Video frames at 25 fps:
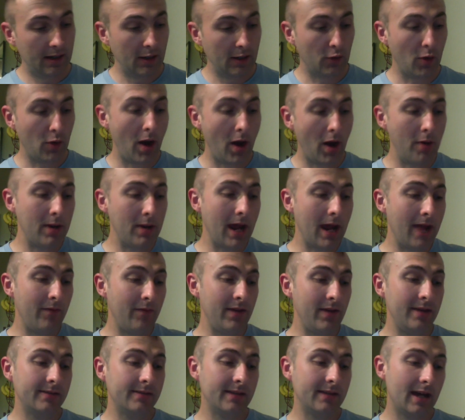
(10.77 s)
Ground
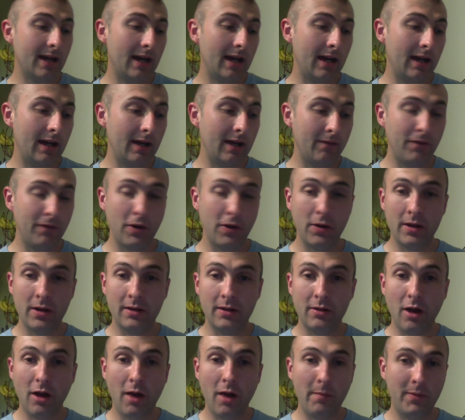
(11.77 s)
ivy is a very
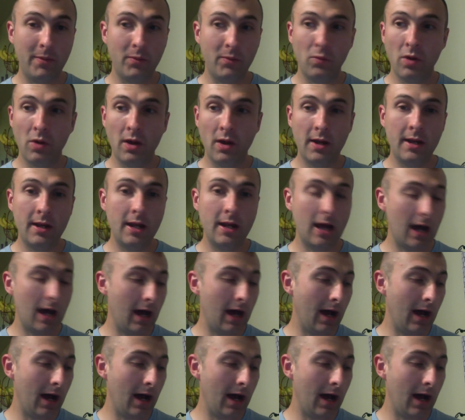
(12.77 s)
common one.